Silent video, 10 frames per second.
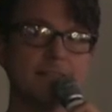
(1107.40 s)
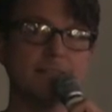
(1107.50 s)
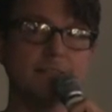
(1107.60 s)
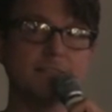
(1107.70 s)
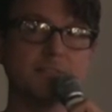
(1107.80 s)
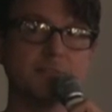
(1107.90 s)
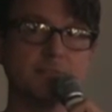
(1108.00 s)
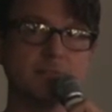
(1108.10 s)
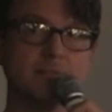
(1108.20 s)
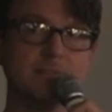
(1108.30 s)

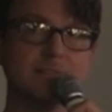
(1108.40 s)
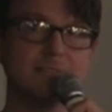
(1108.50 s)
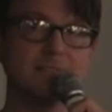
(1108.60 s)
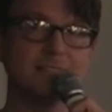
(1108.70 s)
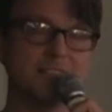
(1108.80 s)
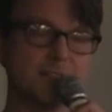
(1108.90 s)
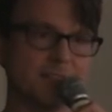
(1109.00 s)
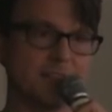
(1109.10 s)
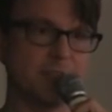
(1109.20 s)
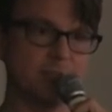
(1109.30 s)
until until
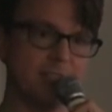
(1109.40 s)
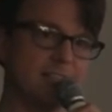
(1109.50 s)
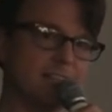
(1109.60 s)
it's like really